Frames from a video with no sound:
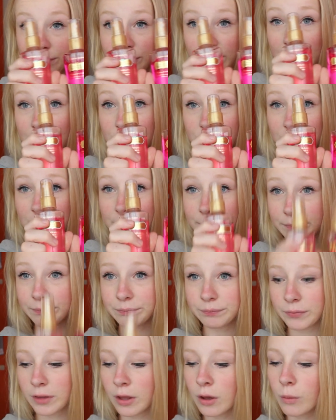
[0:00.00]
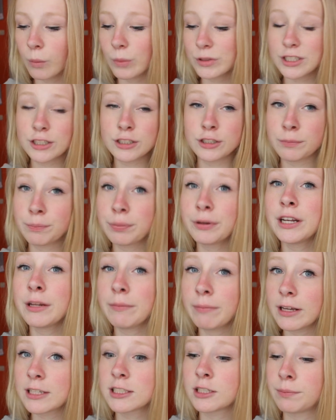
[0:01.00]
Daydream, which is a
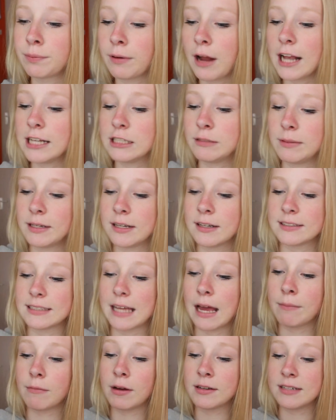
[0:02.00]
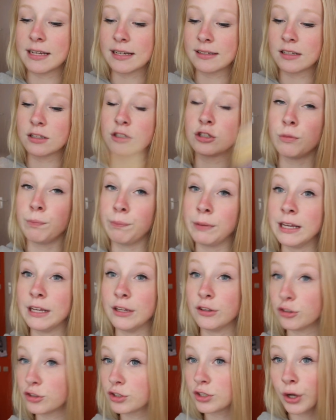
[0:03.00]
pretty big surprise because I'm addicted to peach.